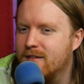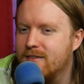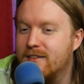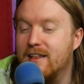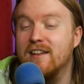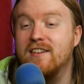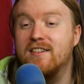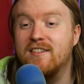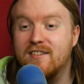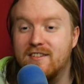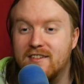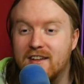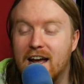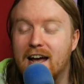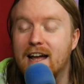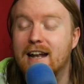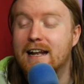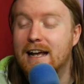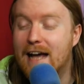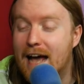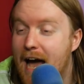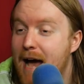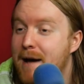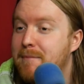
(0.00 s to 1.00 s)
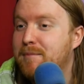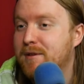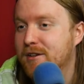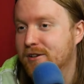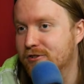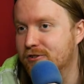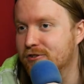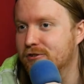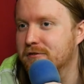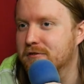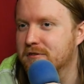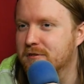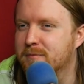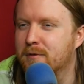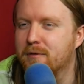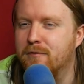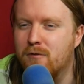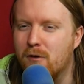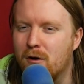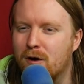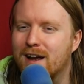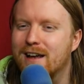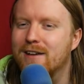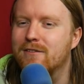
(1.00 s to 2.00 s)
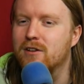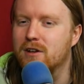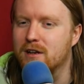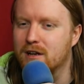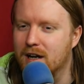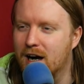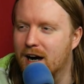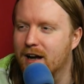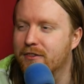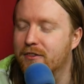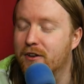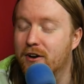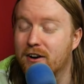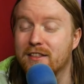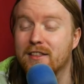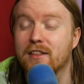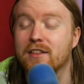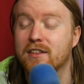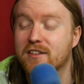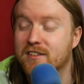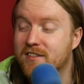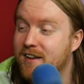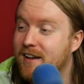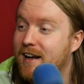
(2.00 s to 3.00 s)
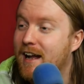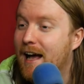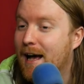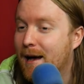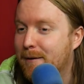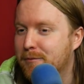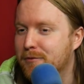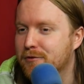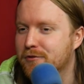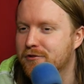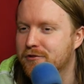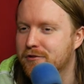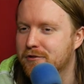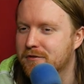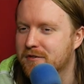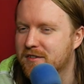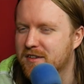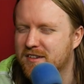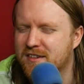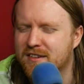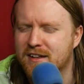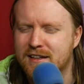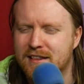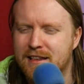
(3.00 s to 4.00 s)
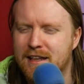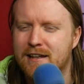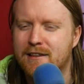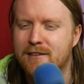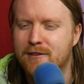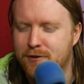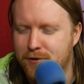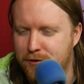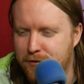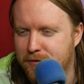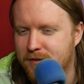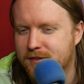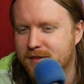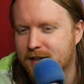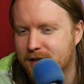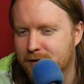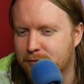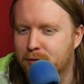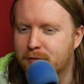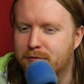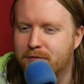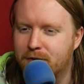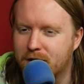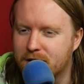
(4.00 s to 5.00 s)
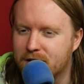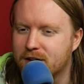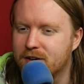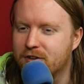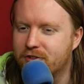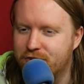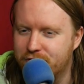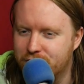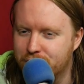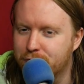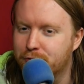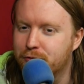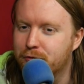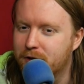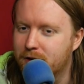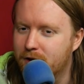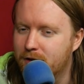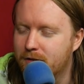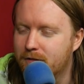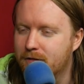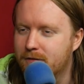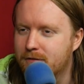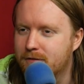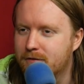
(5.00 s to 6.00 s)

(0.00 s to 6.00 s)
they said appy juice before I even got there, and then they said apple juice. It's like they knew that they were fucking children.